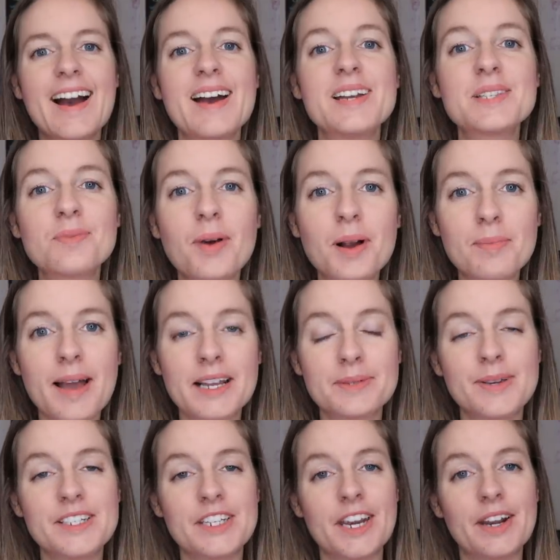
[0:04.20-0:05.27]
guys, welcome back to
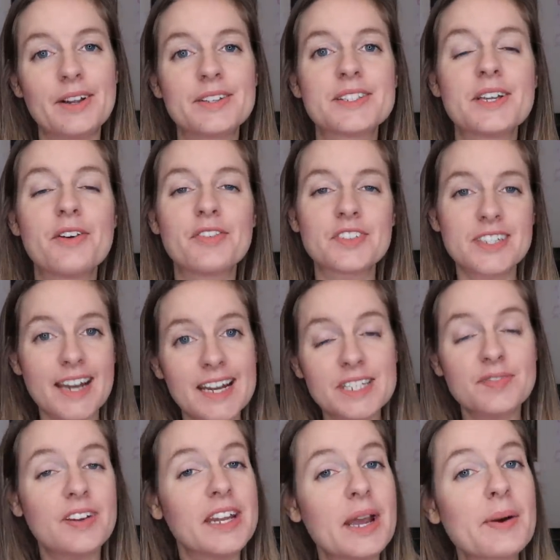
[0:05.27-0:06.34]
my channel. So for
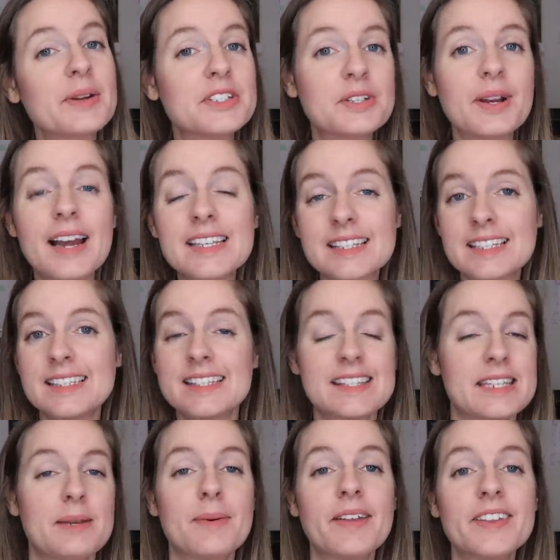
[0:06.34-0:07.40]
today's video, as you guys can
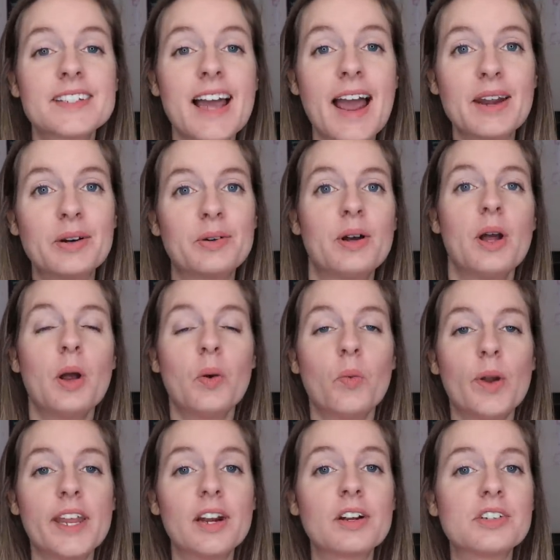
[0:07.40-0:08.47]
see by the title,
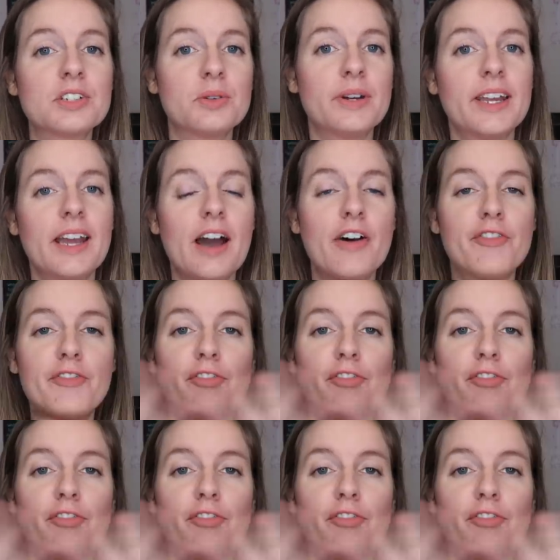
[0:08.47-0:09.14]
we are doing a